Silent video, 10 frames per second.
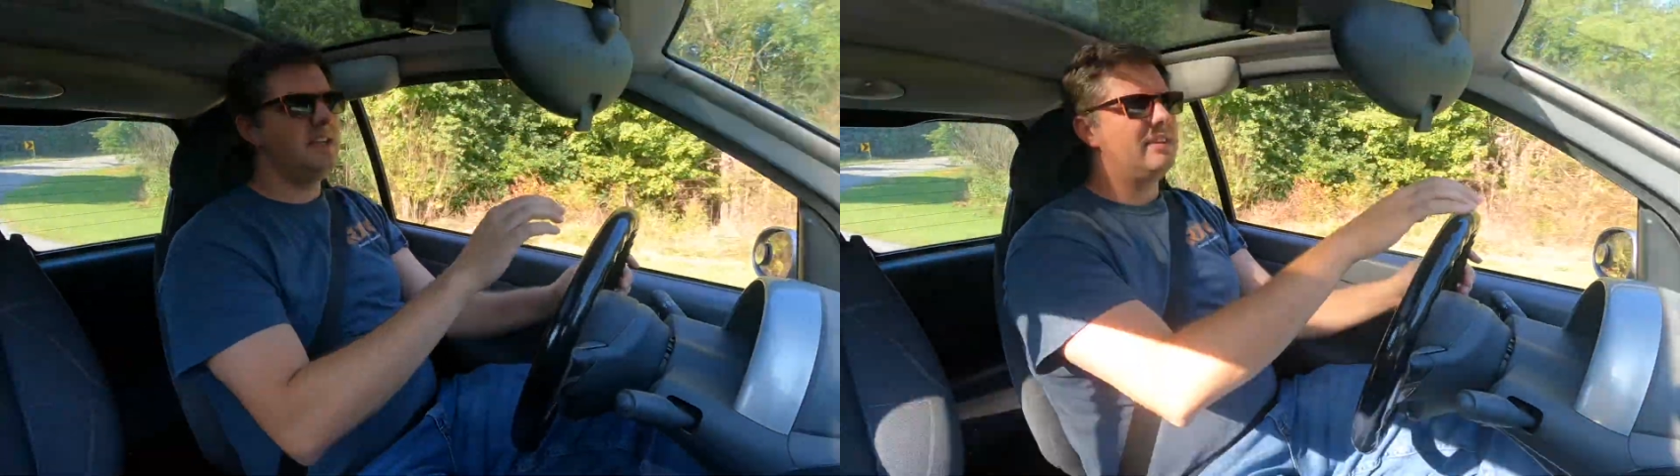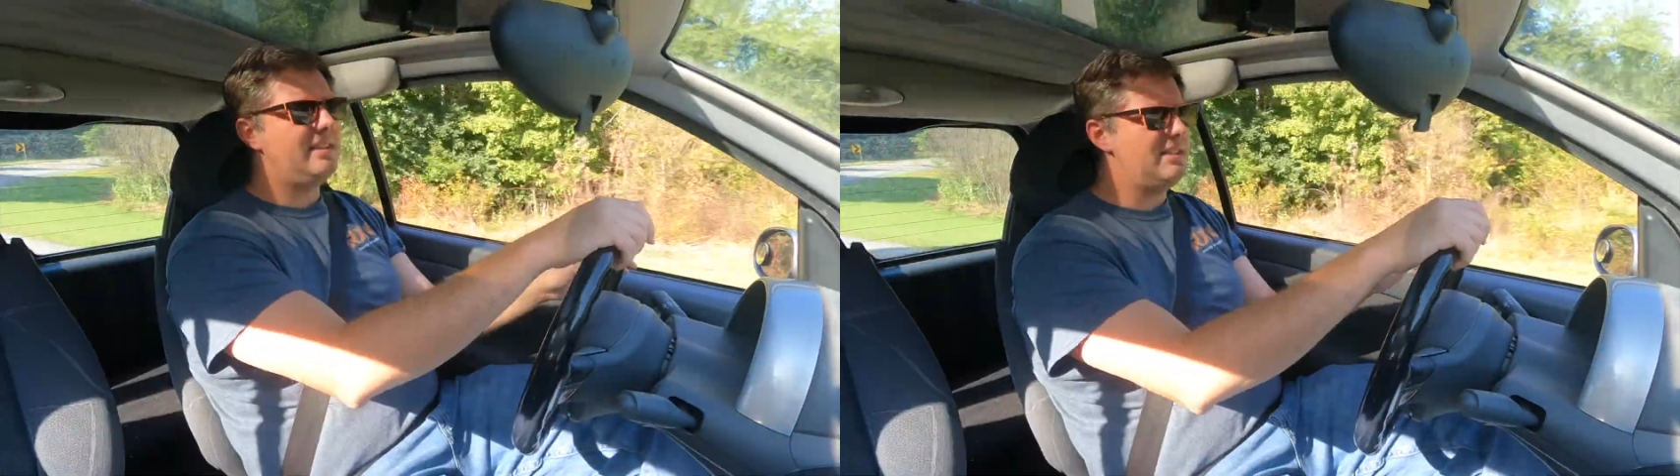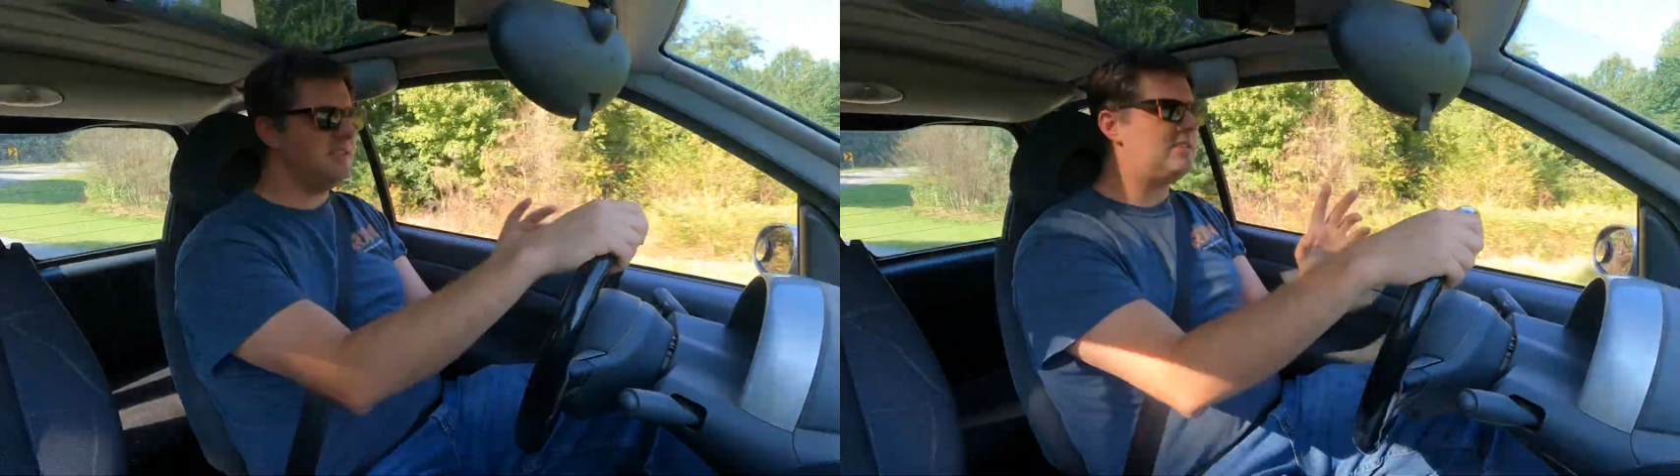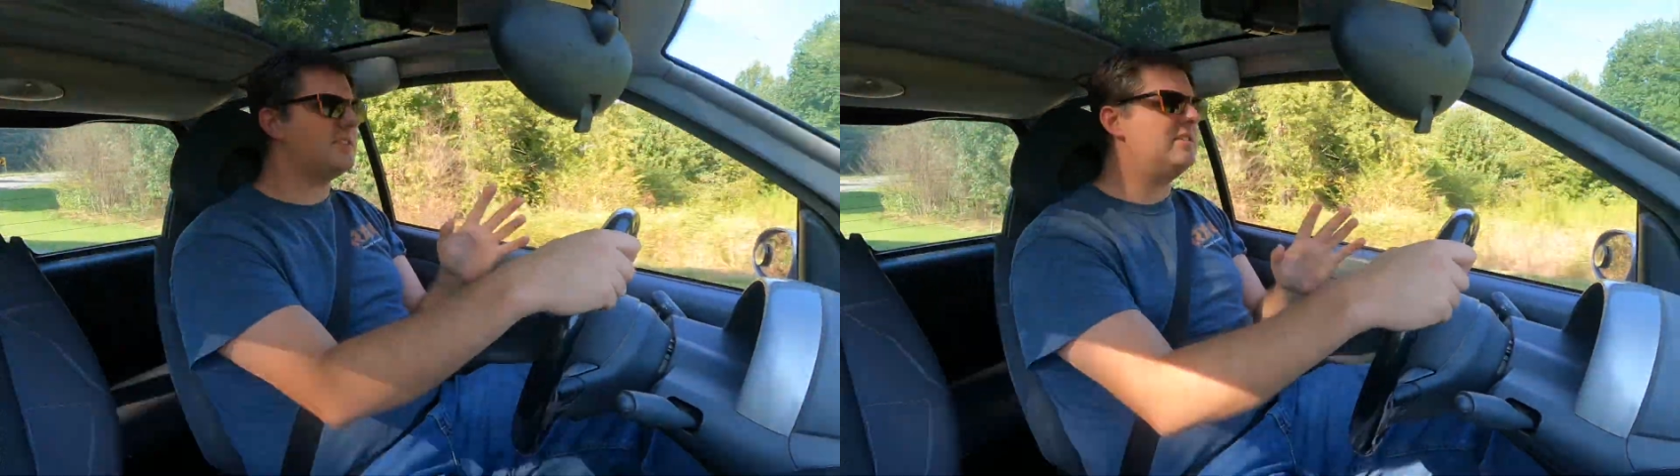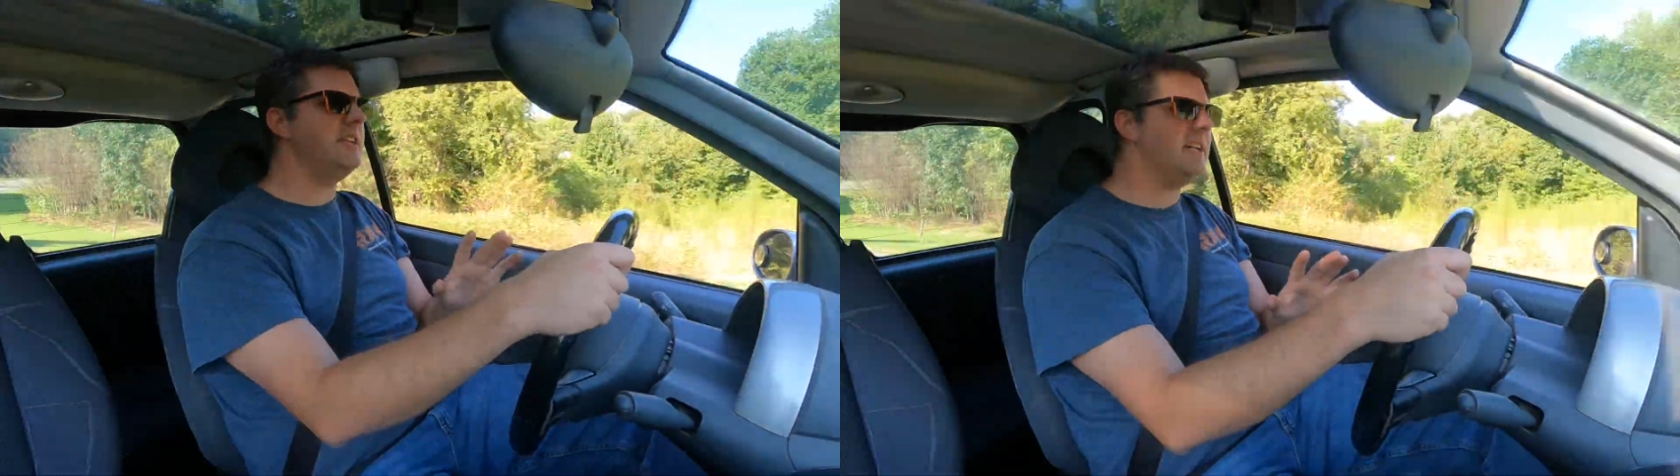this has
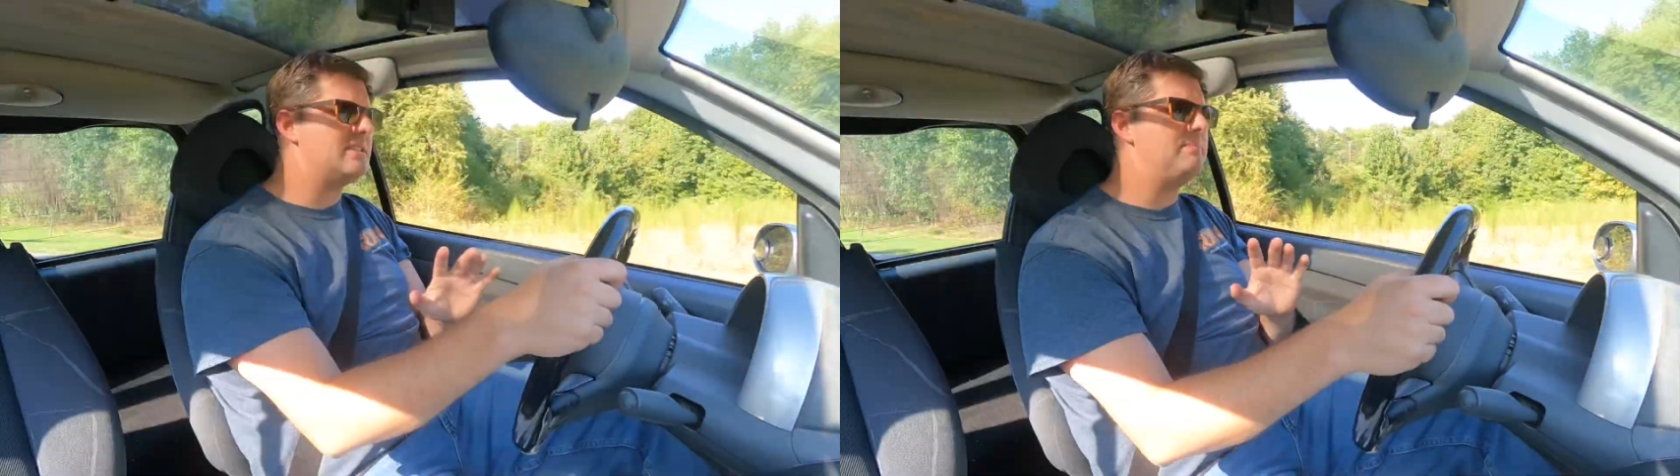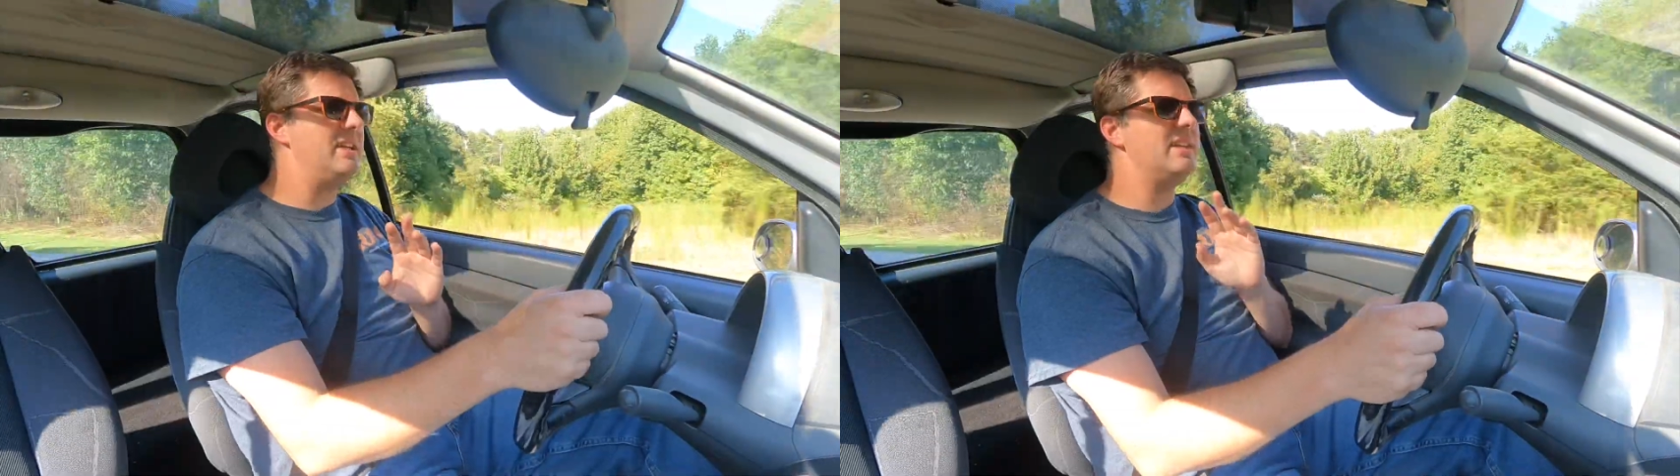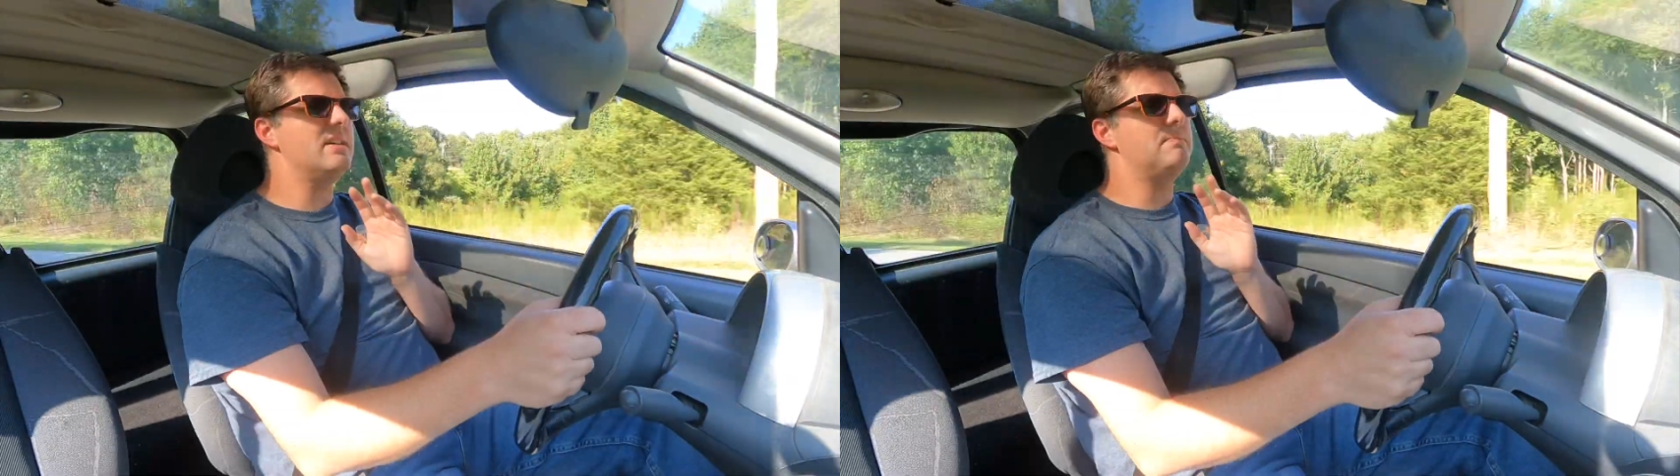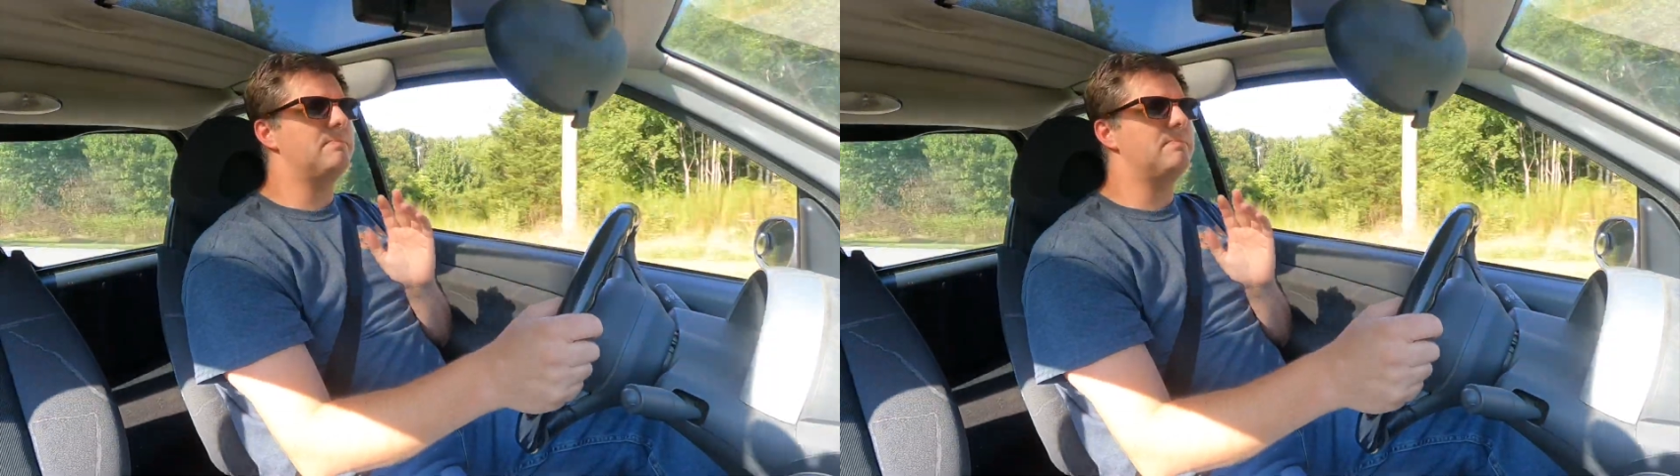turned out to be the